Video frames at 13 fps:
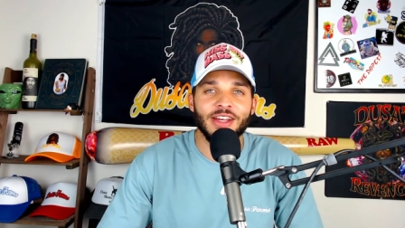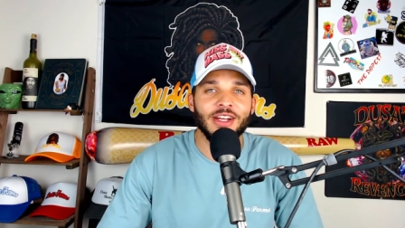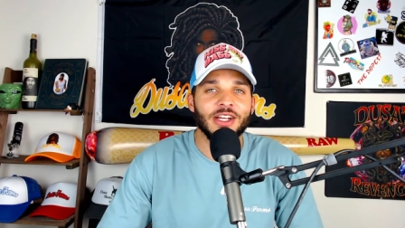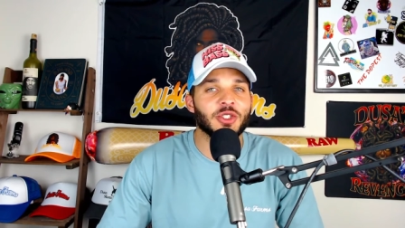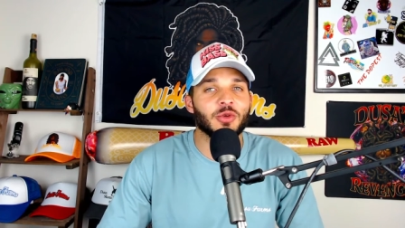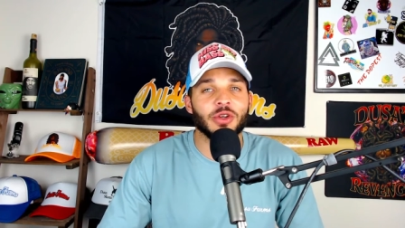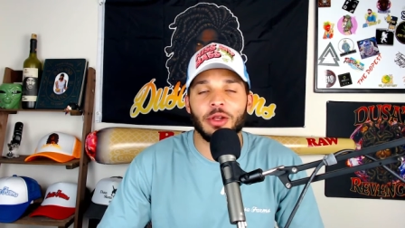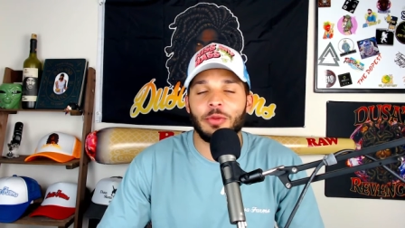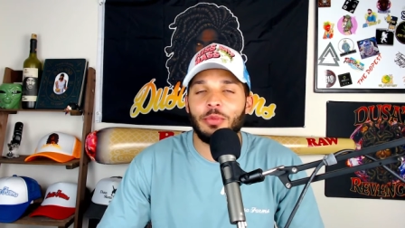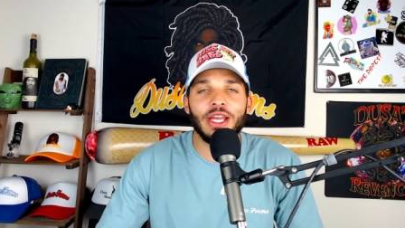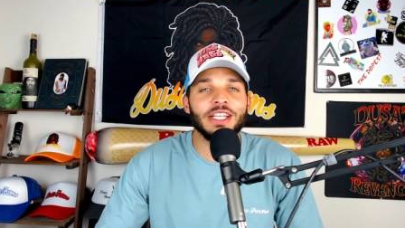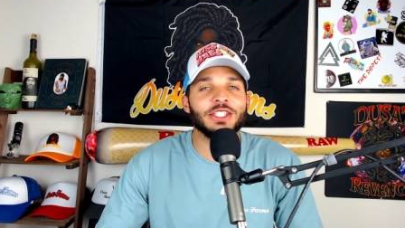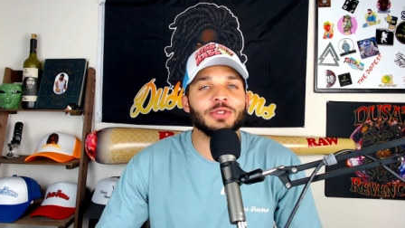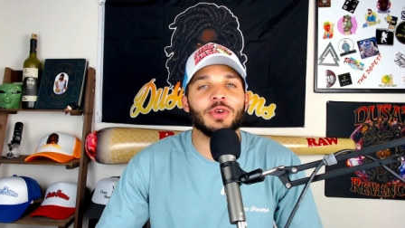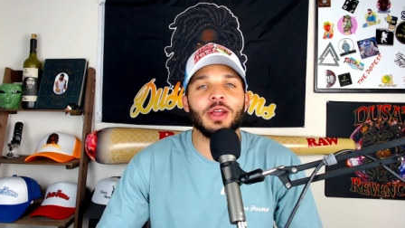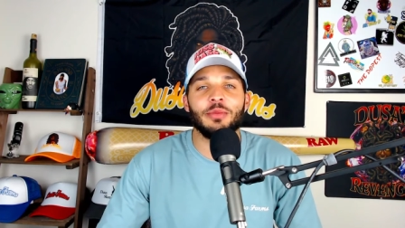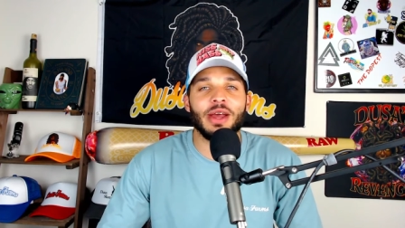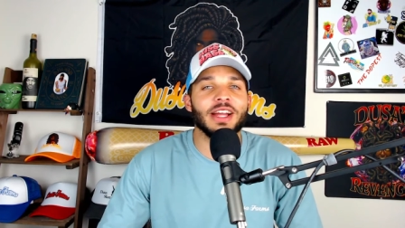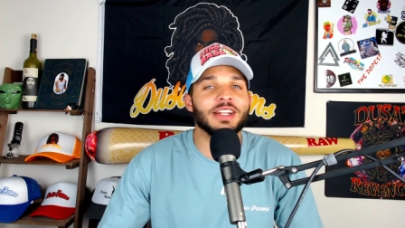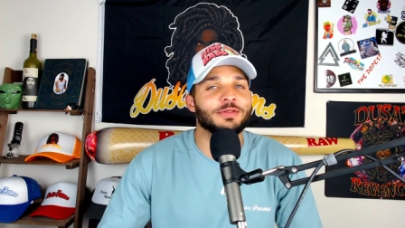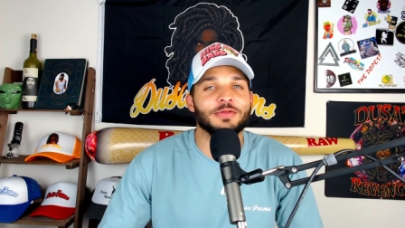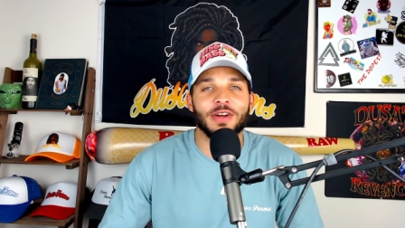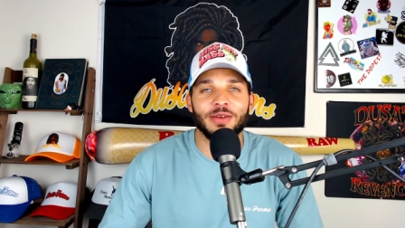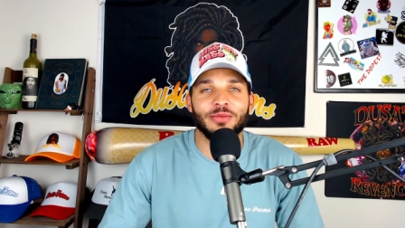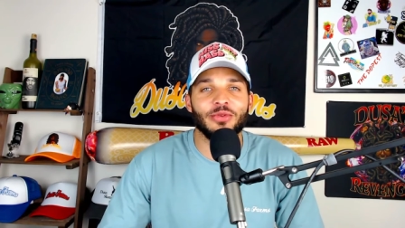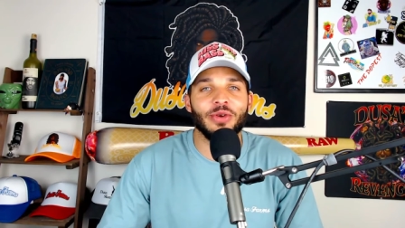So we're going to pH it right back to
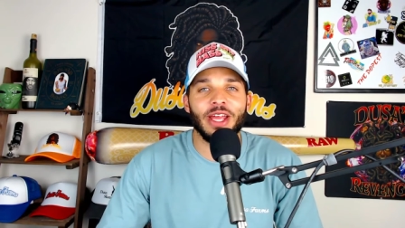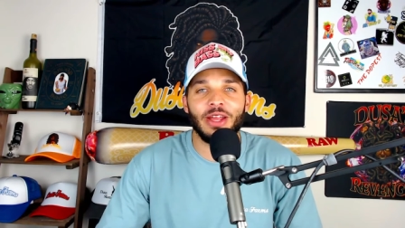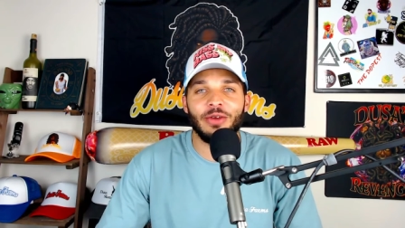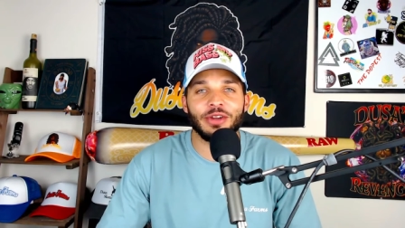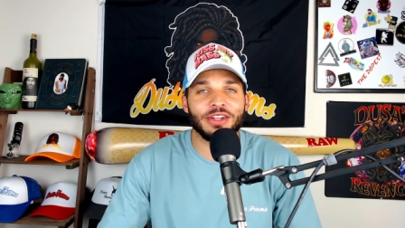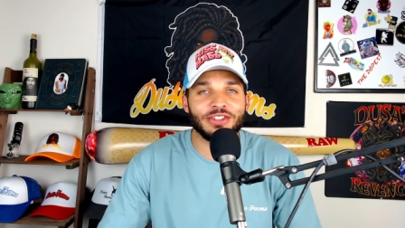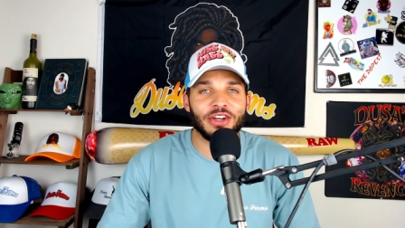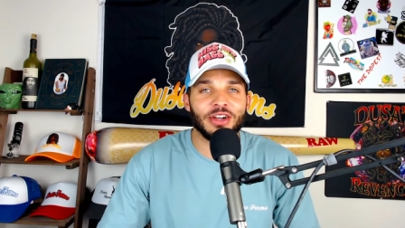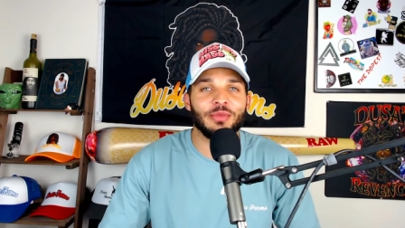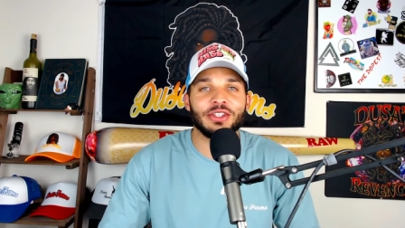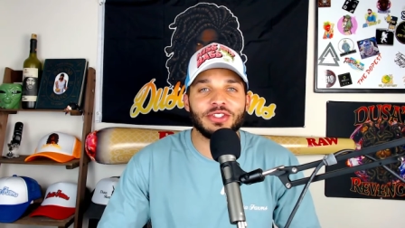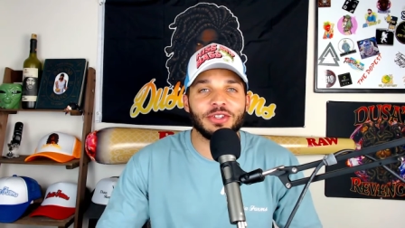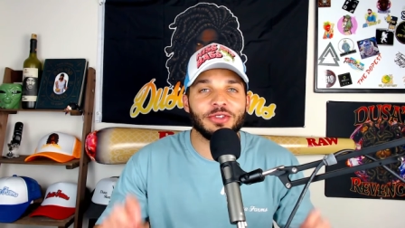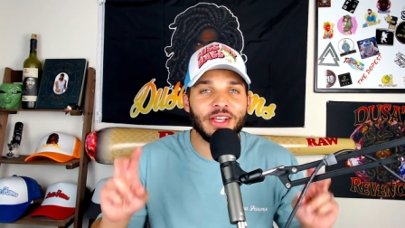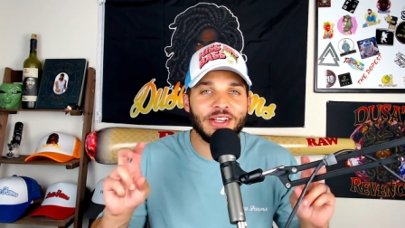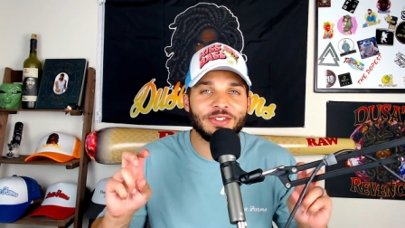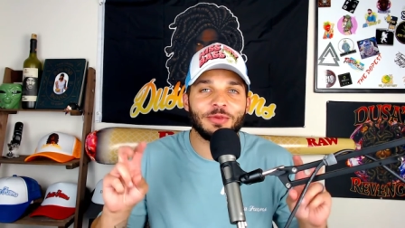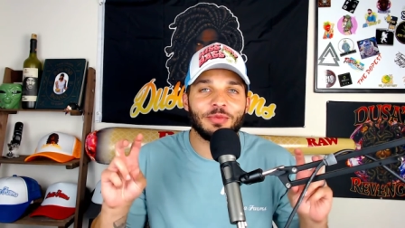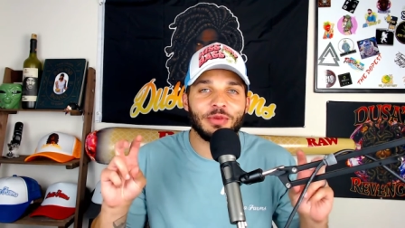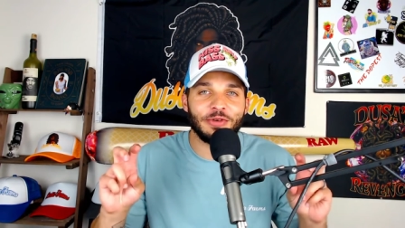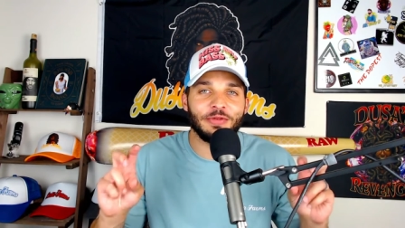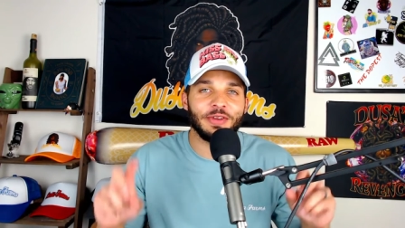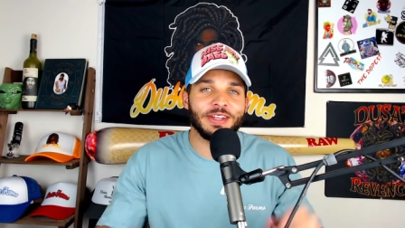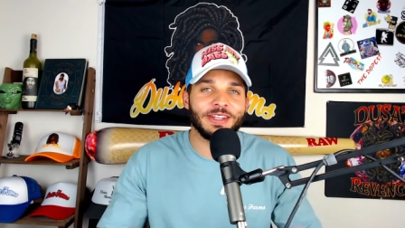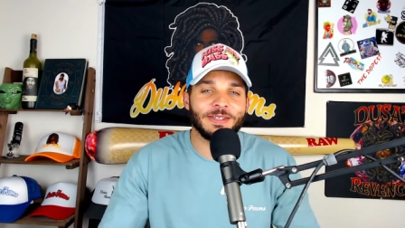5.8 and we're going to try to make sure things are perfect.